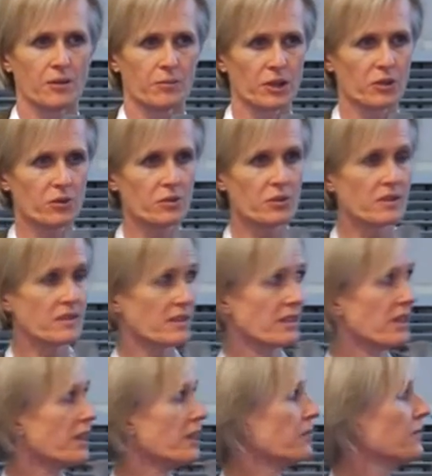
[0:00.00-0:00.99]
But all the
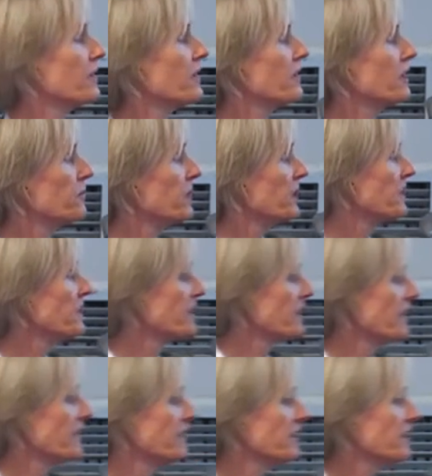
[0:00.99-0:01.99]
time, they
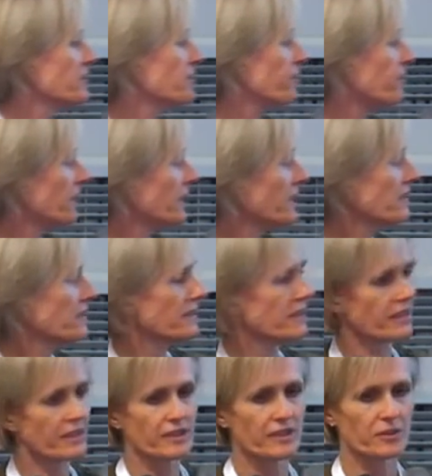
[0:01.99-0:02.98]
maintain these
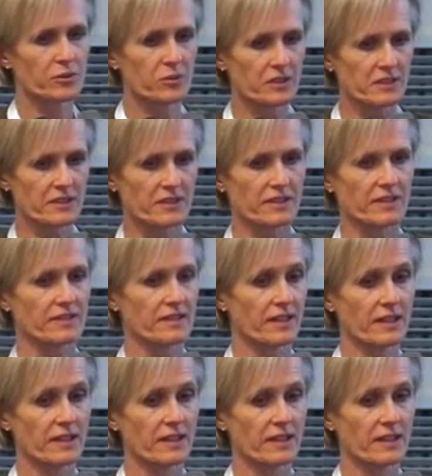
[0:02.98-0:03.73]
basic qualities,